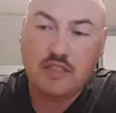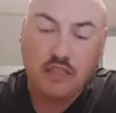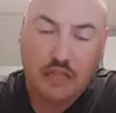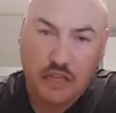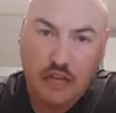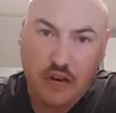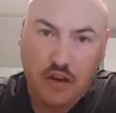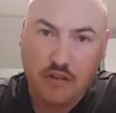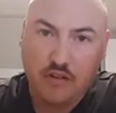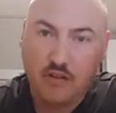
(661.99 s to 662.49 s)
the
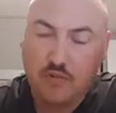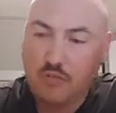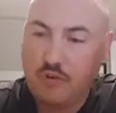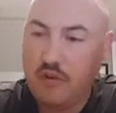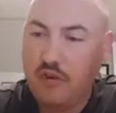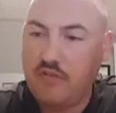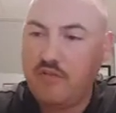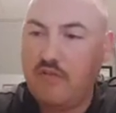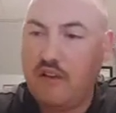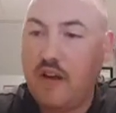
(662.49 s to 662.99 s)
character
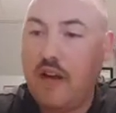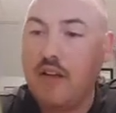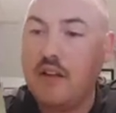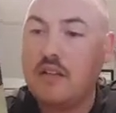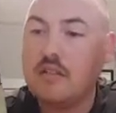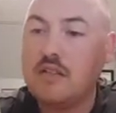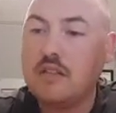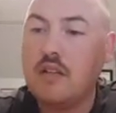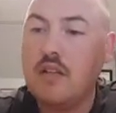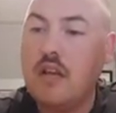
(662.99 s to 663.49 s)

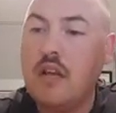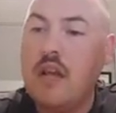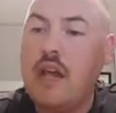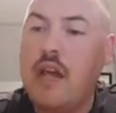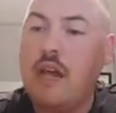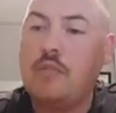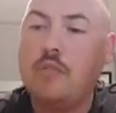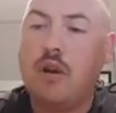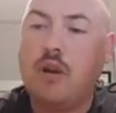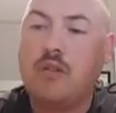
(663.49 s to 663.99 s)
profiles,
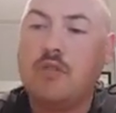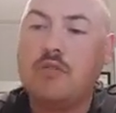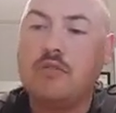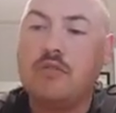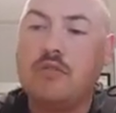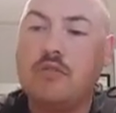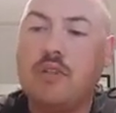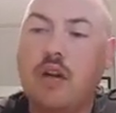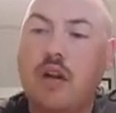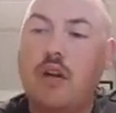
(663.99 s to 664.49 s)
and
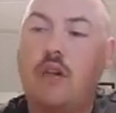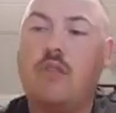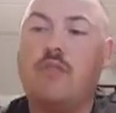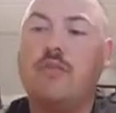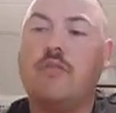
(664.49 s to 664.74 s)
personal goal.